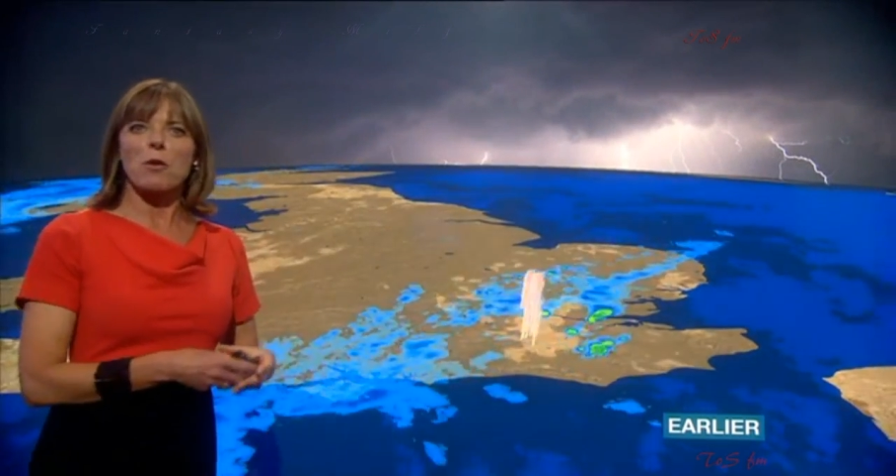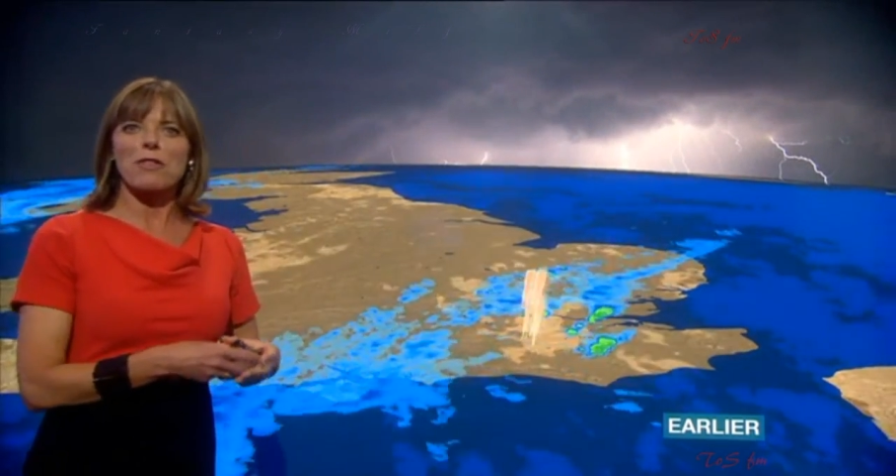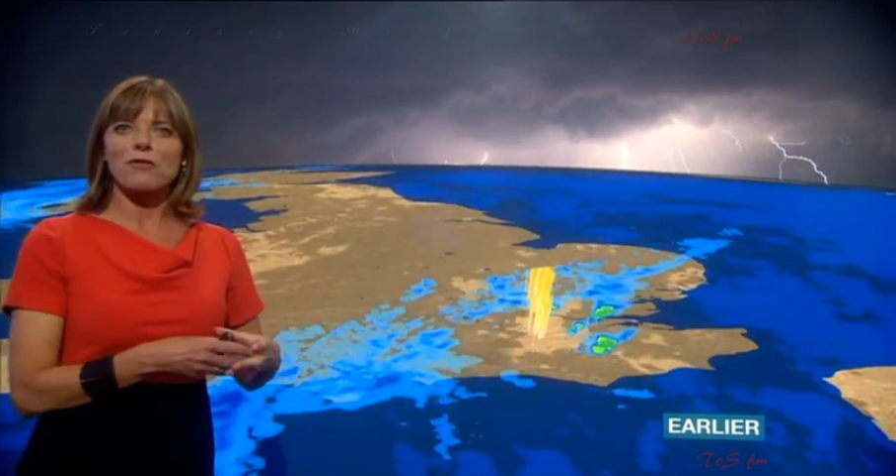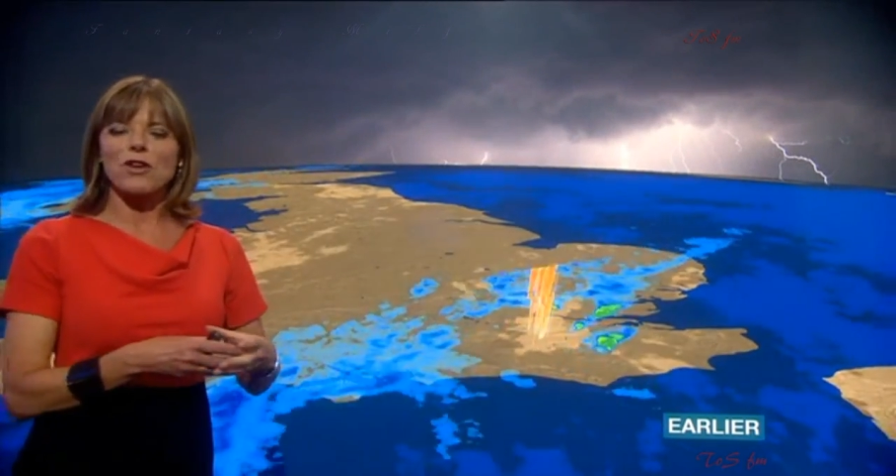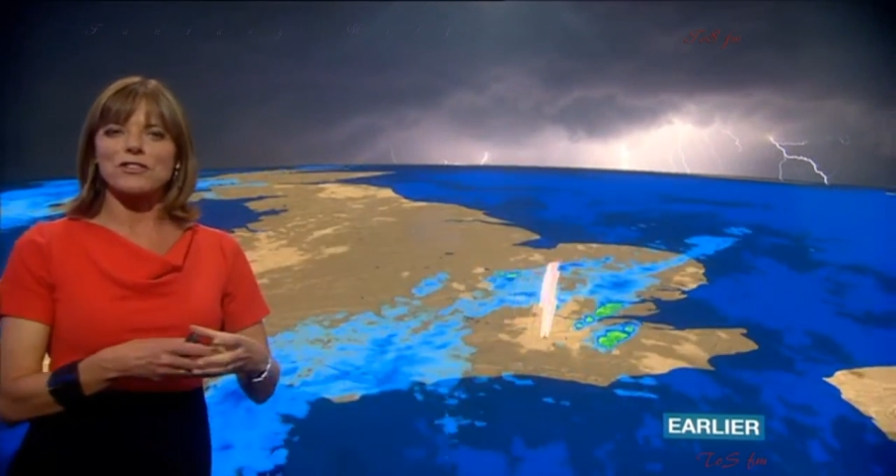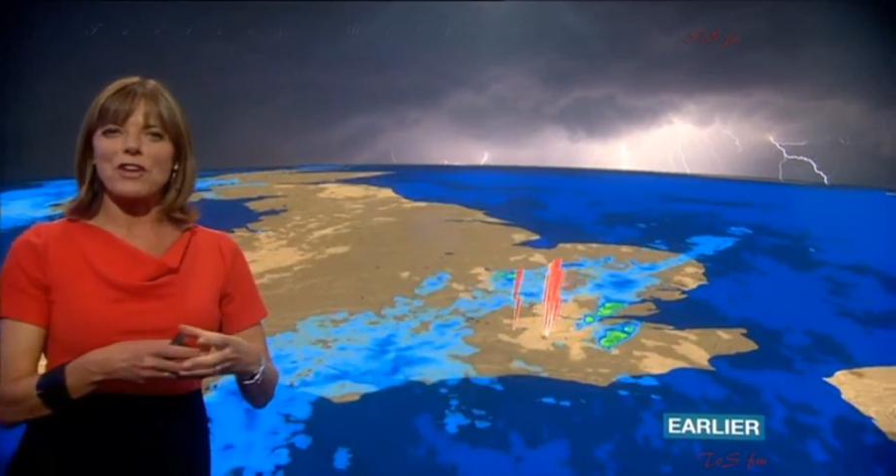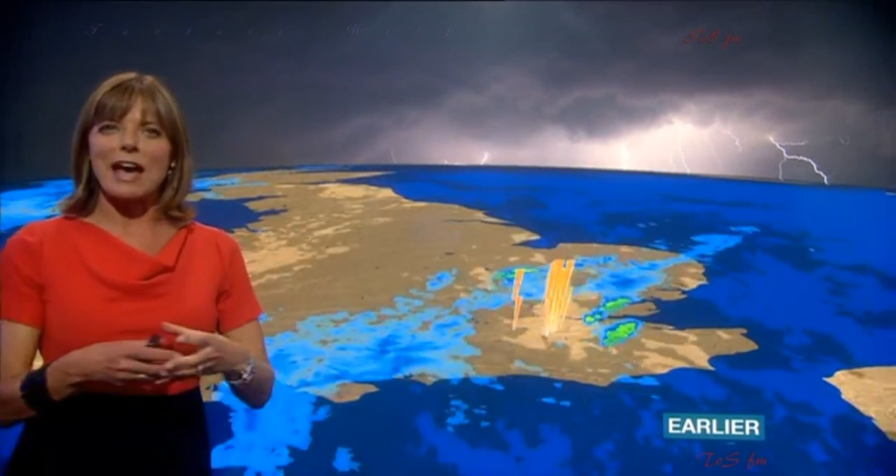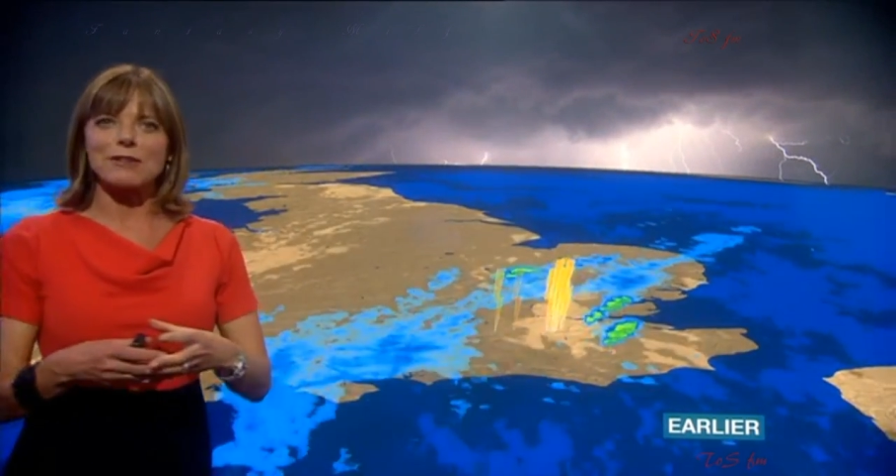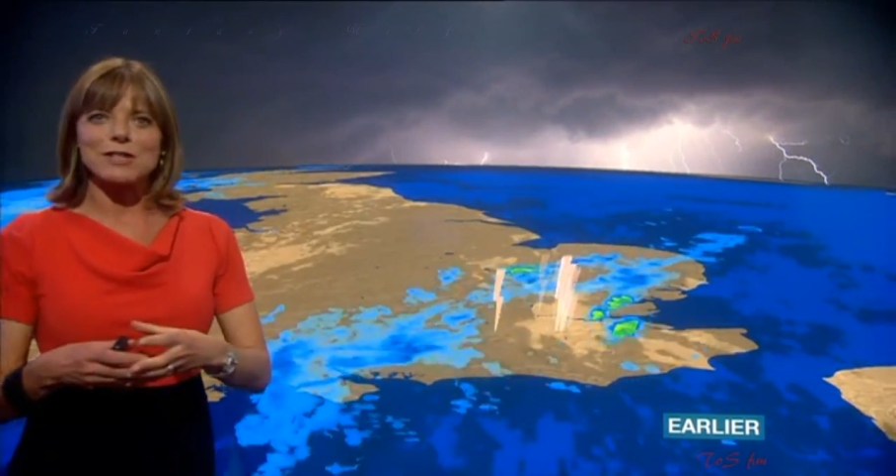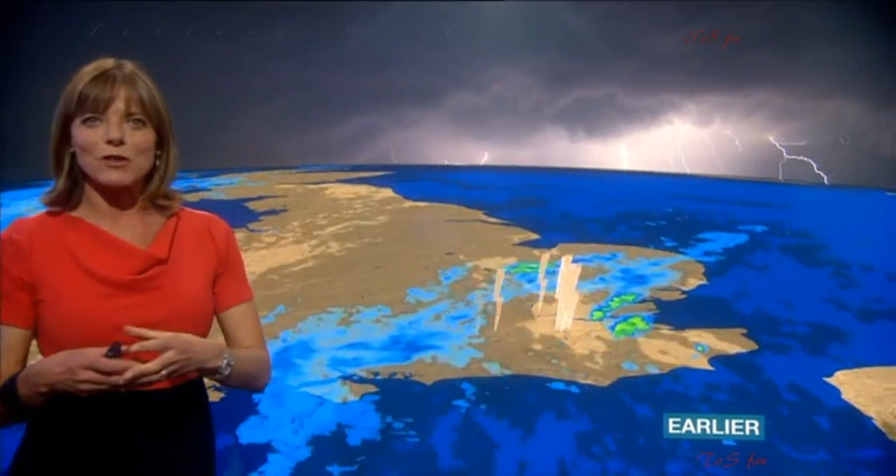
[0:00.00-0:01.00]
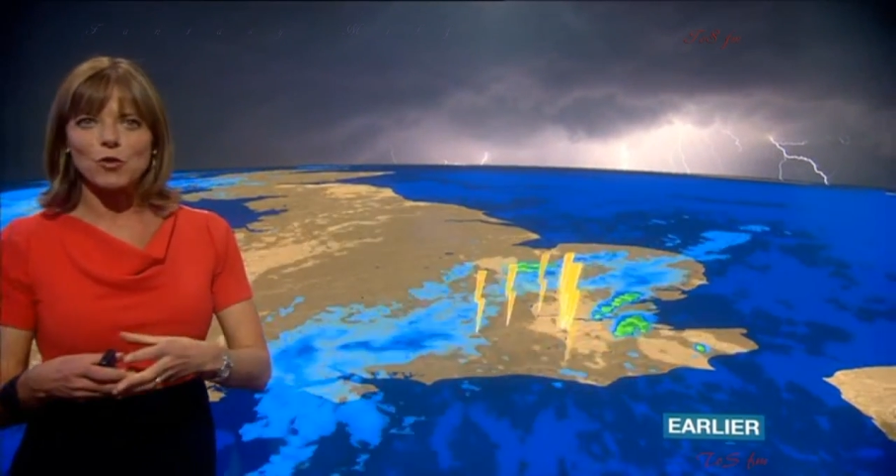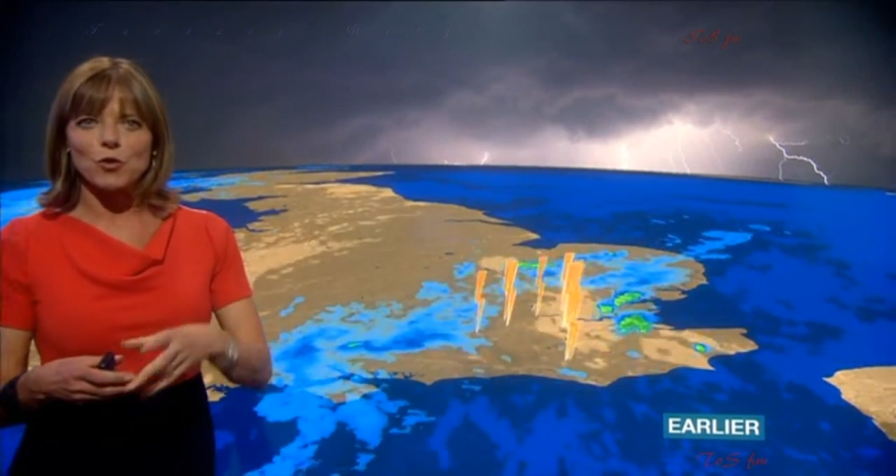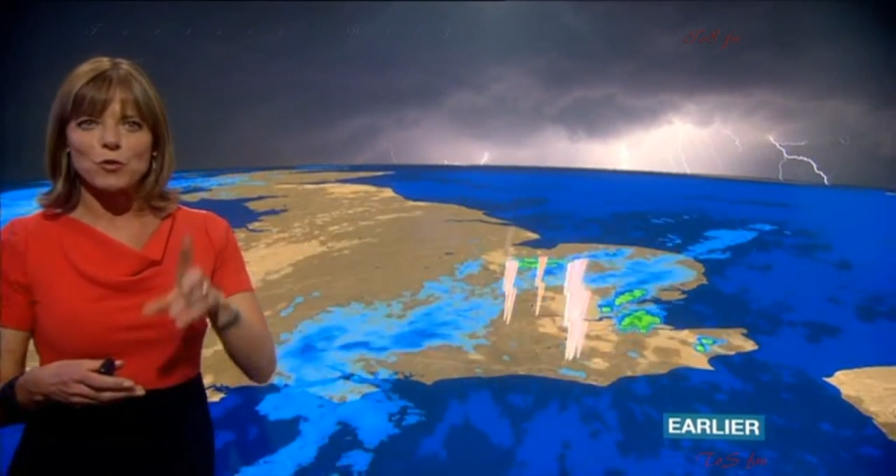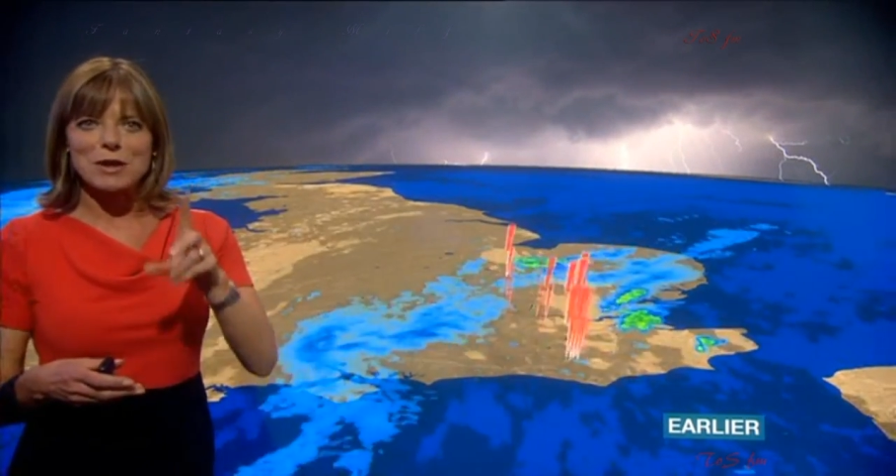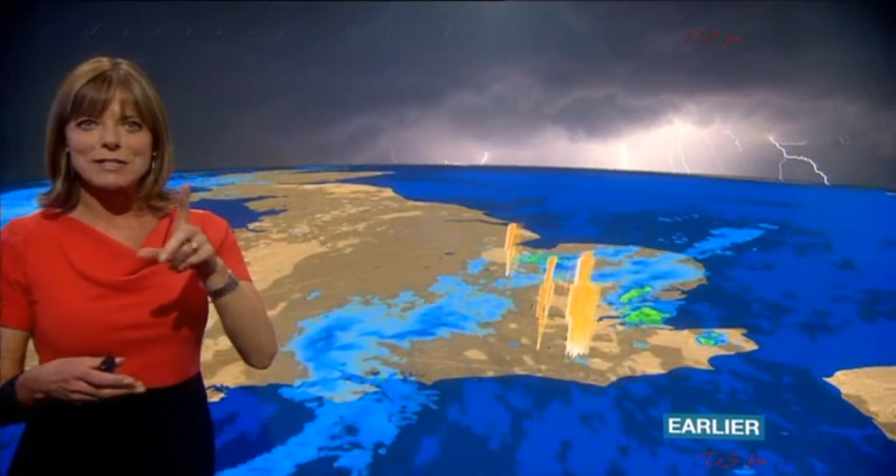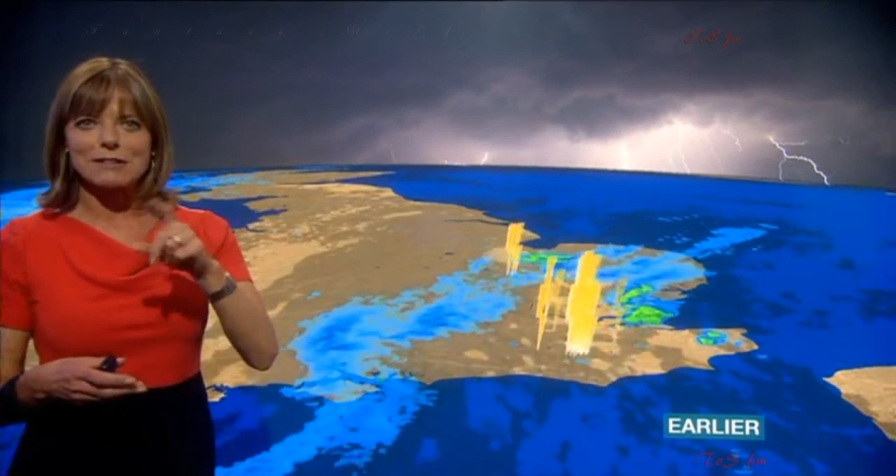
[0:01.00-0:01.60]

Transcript: weather front out in the northwest.